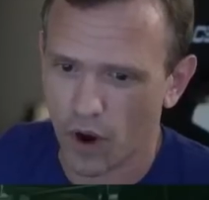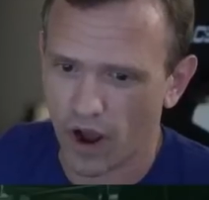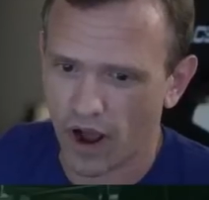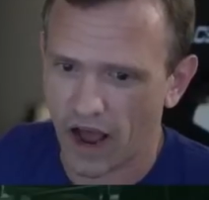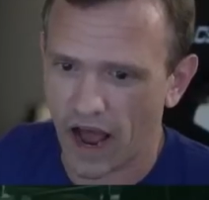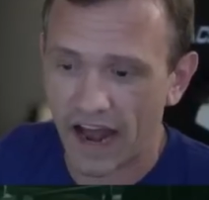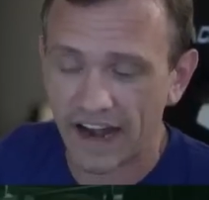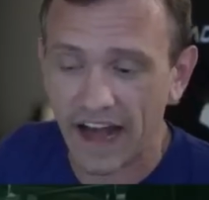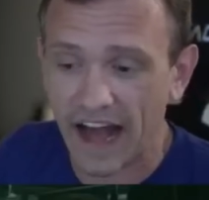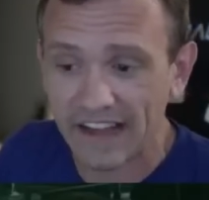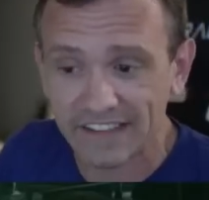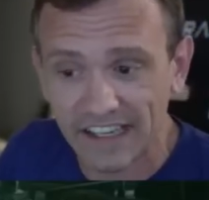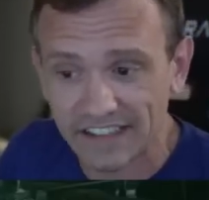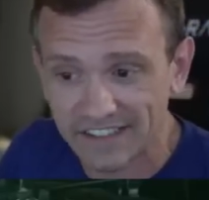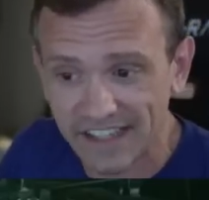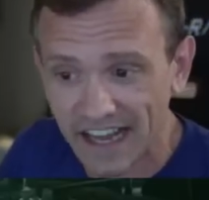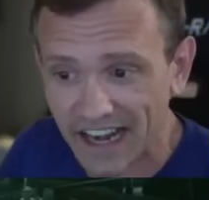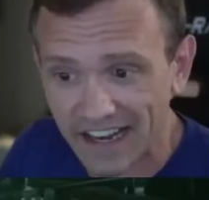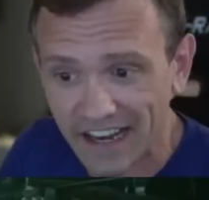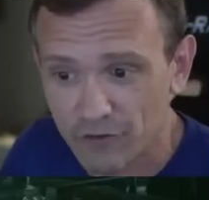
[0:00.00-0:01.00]
as I
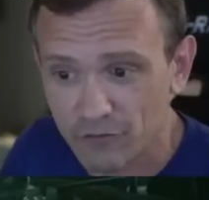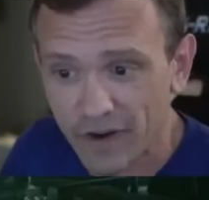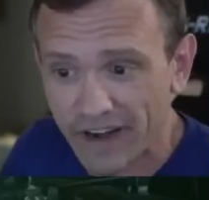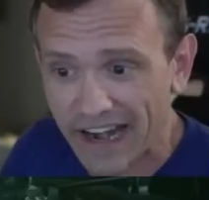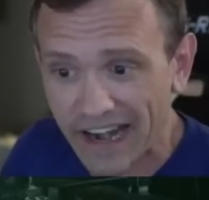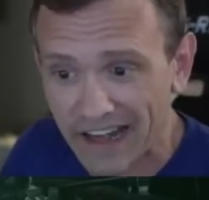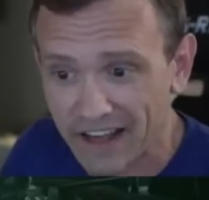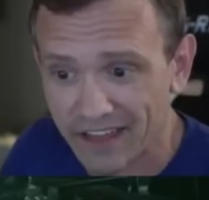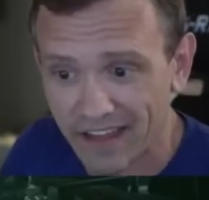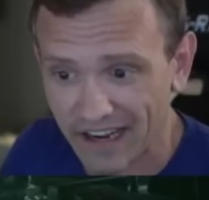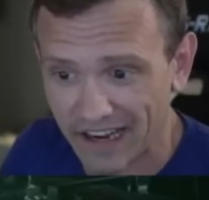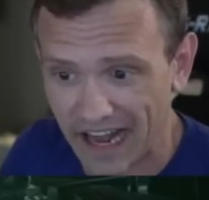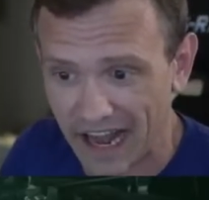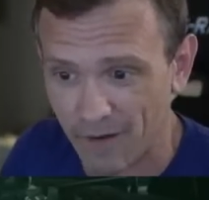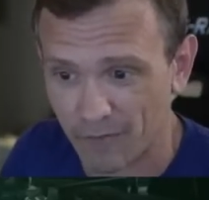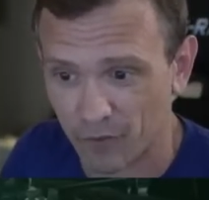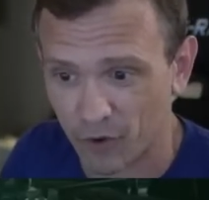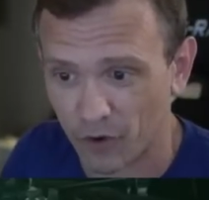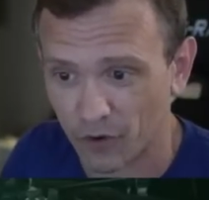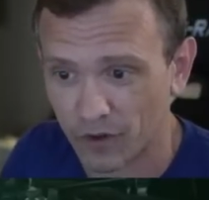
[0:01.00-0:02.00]
said, I didn't read anything in
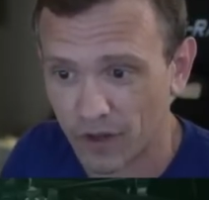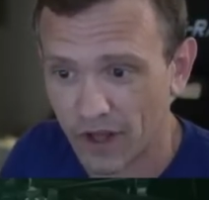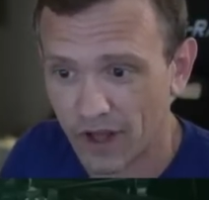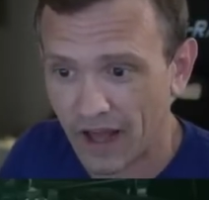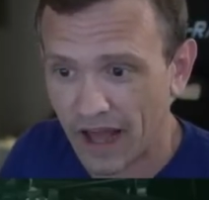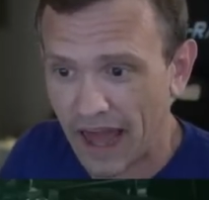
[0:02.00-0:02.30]
April.